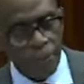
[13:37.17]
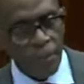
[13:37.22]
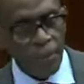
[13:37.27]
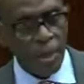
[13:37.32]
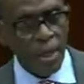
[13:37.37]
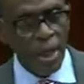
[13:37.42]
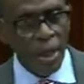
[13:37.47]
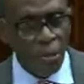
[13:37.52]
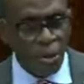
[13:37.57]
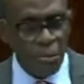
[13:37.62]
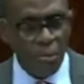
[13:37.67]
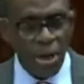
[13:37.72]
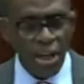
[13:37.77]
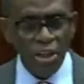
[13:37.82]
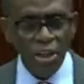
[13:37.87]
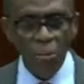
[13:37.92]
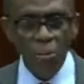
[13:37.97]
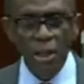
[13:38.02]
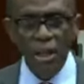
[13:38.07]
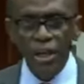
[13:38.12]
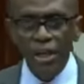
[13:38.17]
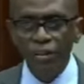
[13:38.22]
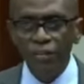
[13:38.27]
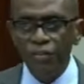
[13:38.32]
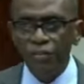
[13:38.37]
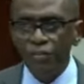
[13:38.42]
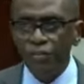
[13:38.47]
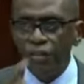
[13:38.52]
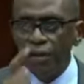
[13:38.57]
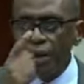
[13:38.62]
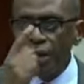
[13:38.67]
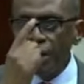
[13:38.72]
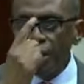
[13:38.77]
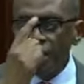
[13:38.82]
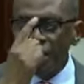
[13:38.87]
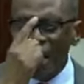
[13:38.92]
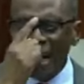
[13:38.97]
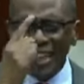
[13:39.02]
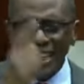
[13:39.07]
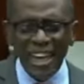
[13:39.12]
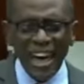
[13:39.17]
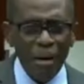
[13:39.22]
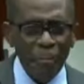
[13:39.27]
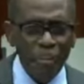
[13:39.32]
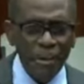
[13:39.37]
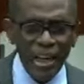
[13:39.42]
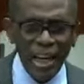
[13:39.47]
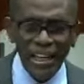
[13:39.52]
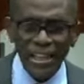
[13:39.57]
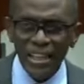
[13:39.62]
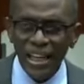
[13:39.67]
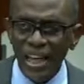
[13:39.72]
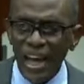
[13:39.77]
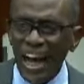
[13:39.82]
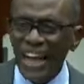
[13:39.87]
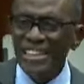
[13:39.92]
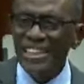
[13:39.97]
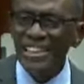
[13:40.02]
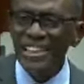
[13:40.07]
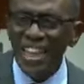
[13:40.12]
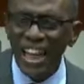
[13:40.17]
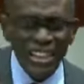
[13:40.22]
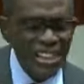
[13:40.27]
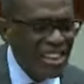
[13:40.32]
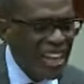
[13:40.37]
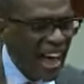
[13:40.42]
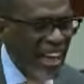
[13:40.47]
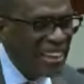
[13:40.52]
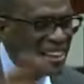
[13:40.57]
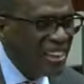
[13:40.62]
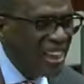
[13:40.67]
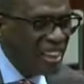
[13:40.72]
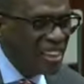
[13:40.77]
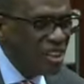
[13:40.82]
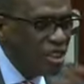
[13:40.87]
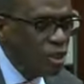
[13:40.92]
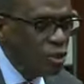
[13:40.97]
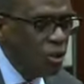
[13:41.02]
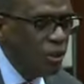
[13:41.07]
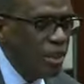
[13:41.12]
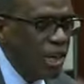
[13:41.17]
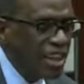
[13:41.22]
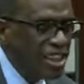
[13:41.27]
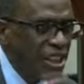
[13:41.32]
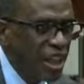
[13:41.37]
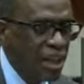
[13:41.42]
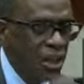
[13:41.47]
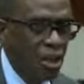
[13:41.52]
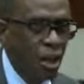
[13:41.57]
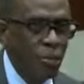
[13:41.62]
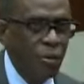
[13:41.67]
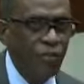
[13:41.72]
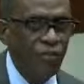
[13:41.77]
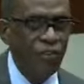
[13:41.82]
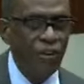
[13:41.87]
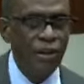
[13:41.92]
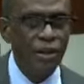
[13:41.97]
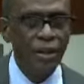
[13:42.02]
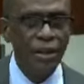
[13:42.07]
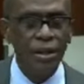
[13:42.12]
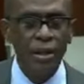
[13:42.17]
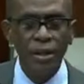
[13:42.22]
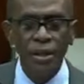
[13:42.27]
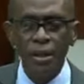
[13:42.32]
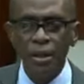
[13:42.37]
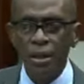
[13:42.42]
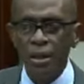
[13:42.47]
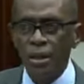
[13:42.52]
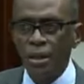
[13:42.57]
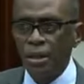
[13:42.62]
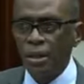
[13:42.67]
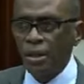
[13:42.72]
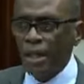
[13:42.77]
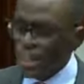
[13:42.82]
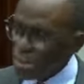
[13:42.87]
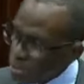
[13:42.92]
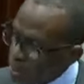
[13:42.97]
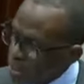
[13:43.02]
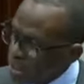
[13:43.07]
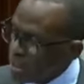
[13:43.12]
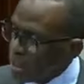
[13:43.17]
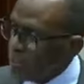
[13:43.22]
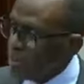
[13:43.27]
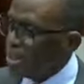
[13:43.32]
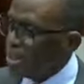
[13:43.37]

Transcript: He will make you believe that cabinet had nothing to do with the National Economic Fund. That's what he come and